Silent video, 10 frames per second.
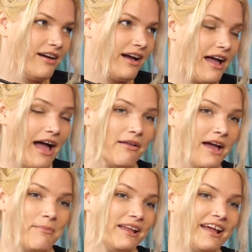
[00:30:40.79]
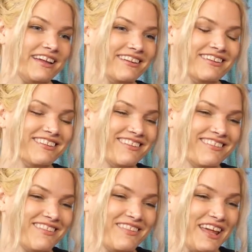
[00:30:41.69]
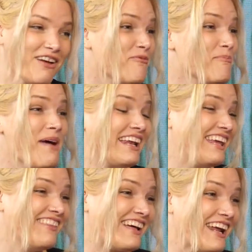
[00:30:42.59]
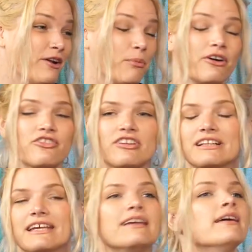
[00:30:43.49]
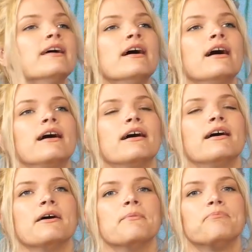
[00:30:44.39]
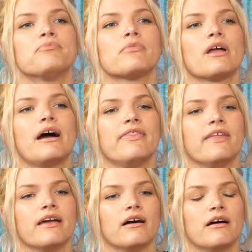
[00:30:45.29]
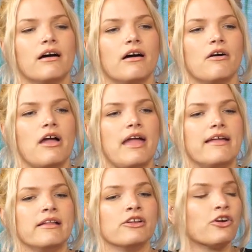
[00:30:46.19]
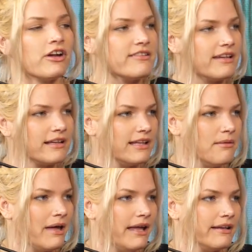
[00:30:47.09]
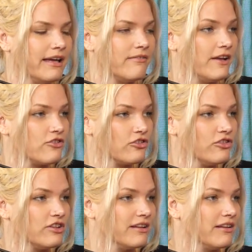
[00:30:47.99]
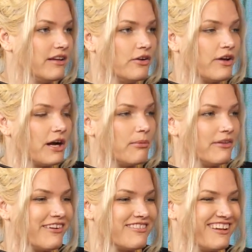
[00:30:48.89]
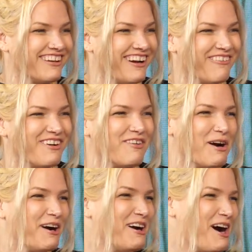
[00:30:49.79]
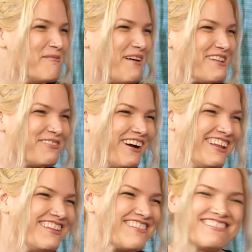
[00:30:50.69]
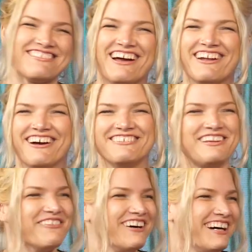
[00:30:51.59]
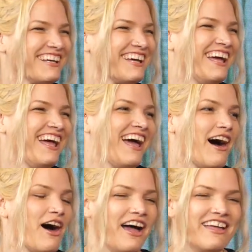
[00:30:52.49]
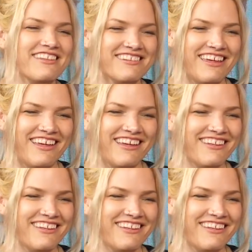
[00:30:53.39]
I can think of many that I know personally. I think increasingly men get facials and, care about their skincare. One of our best friends, shout out D-Walk, is a